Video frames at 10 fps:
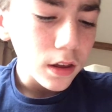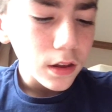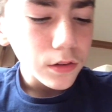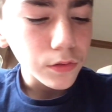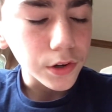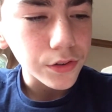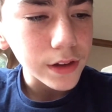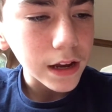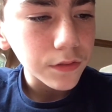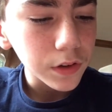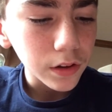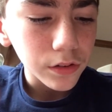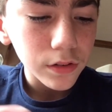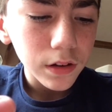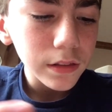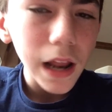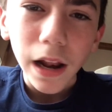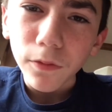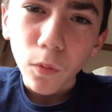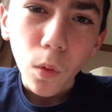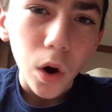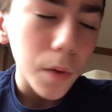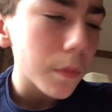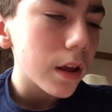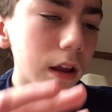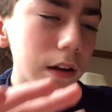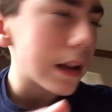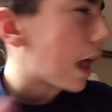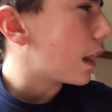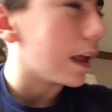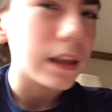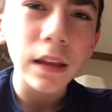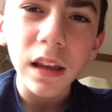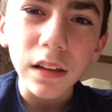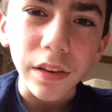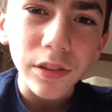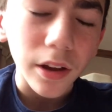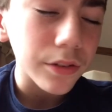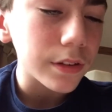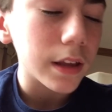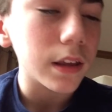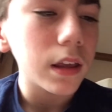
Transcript: Your sock feels not warm, not like disgusting.